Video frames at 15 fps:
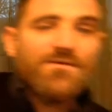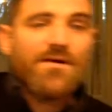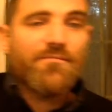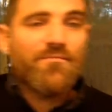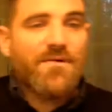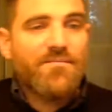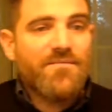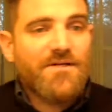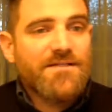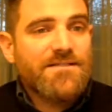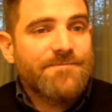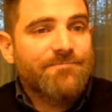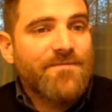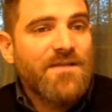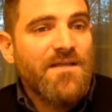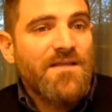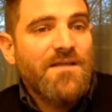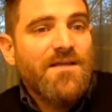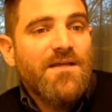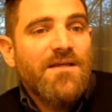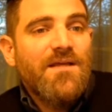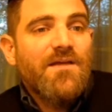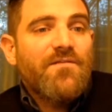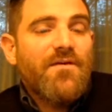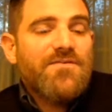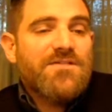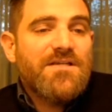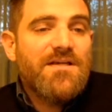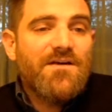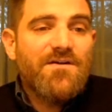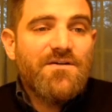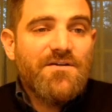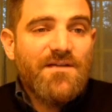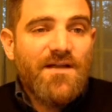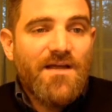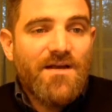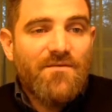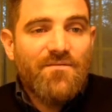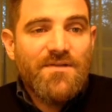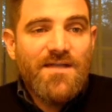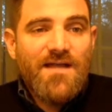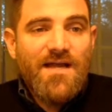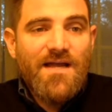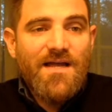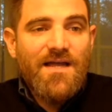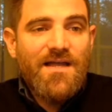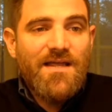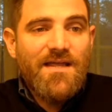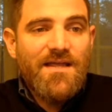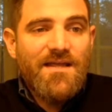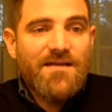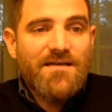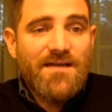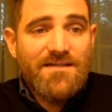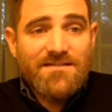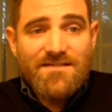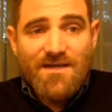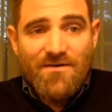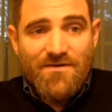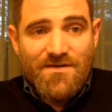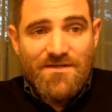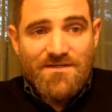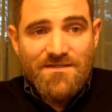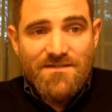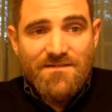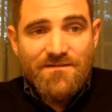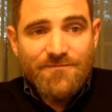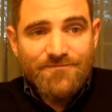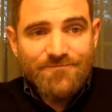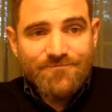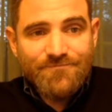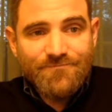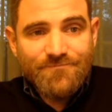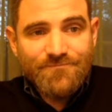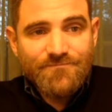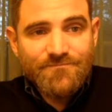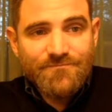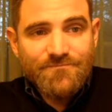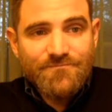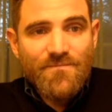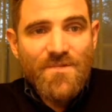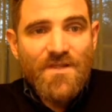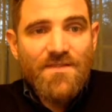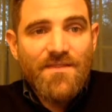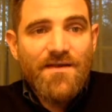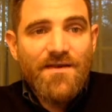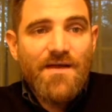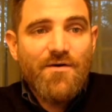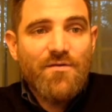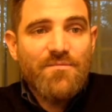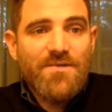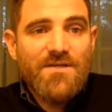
dropping my books. If I was a character that had a really high dexterity skill, then I would be